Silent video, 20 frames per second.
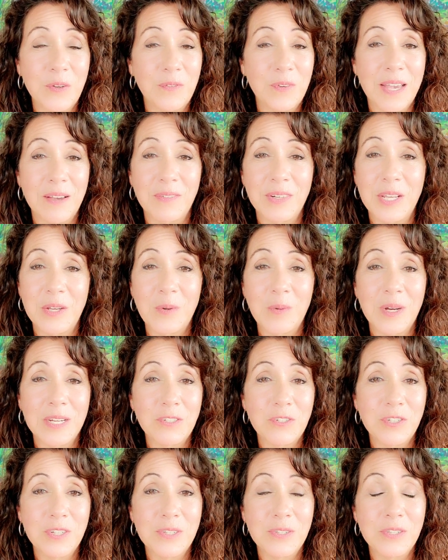If you have any
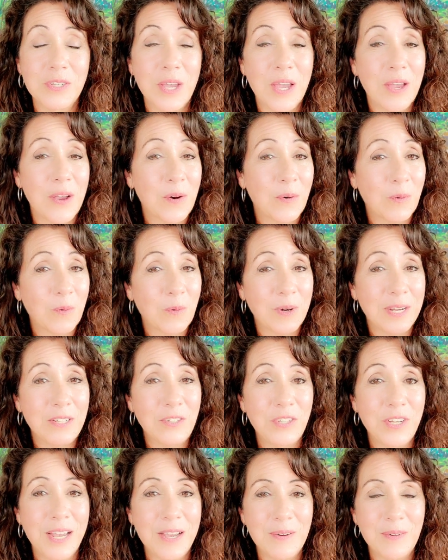questions,
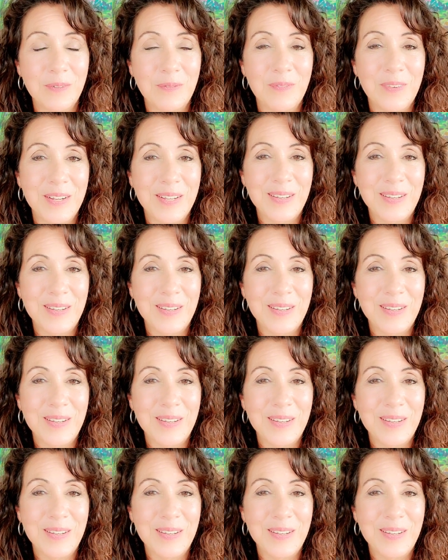reach out.